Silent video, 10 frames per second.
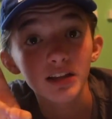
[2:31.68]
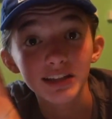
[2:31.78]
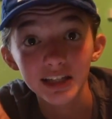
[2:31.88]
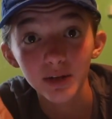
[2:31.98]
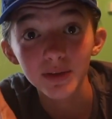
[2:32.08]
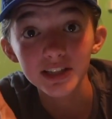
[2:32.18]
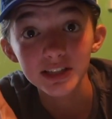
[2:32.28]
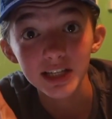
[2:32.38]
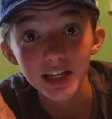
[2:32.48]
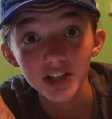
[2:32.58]
Lilo and
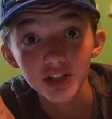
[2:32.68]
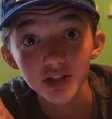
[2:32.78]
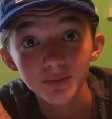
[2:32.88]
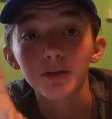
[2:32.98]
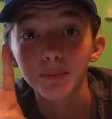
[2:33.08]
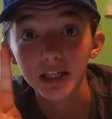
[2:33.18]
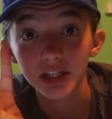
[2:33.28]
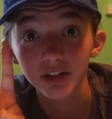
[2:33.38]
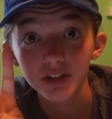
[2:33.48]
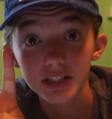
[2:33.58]
Stitch, Big
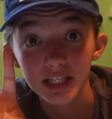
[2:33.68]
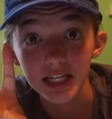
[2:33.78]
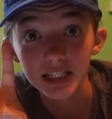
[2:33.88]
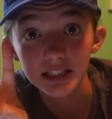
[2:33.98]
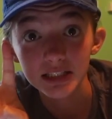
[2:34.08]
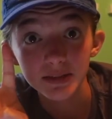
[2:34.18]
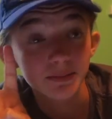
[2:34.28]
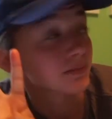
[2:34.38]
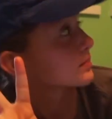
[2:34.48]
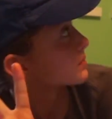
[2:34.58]
Hero 6,
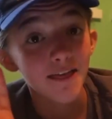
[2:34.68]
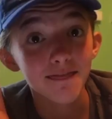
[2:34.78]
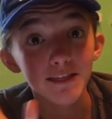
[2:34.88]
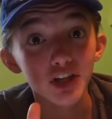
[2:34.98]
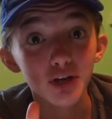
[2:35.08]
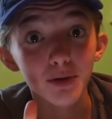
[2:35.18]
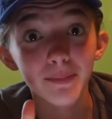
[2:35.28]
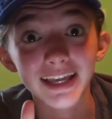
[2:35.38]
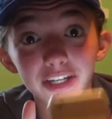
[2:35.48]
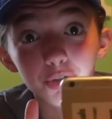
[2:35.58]
The Little
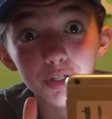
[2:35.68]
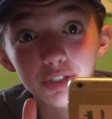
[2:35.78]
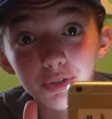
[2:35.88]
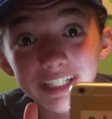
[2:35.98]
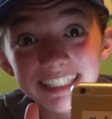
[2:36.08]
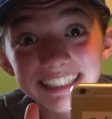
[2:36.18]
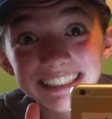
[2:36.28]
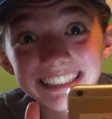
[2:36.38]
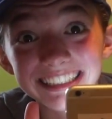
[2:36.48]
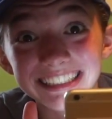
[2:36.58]
Mermaid, and Toy Story.
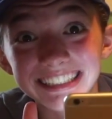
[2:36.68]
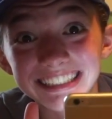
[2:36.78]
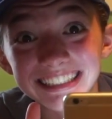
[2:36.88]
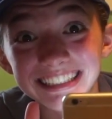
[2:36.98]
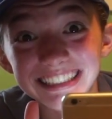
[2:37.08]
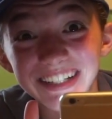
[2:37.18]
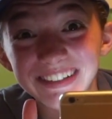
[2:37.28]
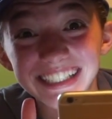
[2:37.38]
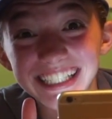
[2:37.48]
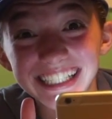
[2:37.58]
That
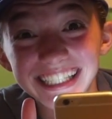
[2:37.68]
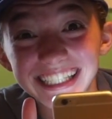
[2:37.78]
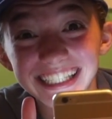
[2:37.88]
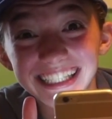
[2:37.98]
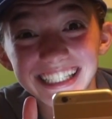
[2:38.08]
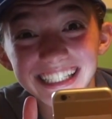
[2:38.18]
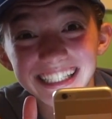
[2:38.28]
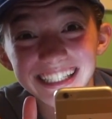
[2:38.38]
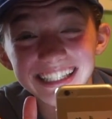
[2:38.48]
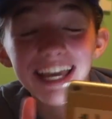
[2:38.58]
was 6.
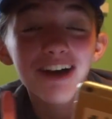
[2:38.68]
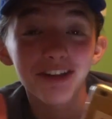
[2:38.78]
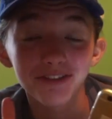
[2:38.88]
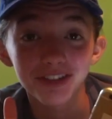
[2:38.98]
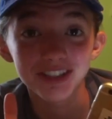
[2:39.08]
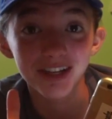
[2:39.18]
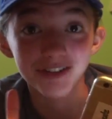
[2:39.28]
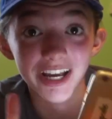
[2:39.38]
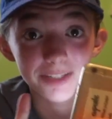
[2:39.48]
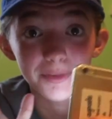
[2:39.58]
They all have good
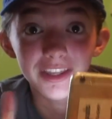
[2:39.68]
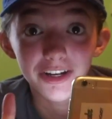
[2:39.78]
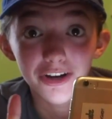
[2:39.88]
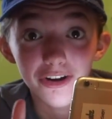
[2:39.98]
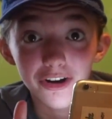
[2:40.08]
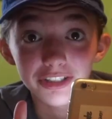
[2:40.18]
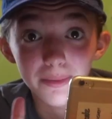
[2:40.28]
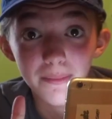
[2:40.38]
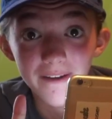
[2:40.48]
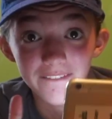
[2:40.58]
soundtracks, but there are
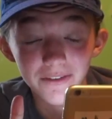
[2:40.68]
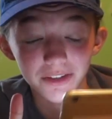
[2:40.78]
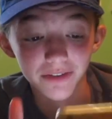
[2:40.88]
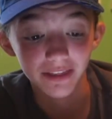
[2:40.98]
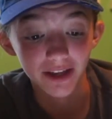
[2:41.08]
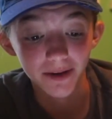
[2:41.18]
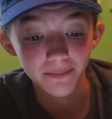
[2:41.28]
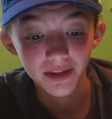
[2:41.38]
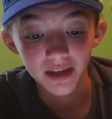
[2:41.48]
some of my favorites right there.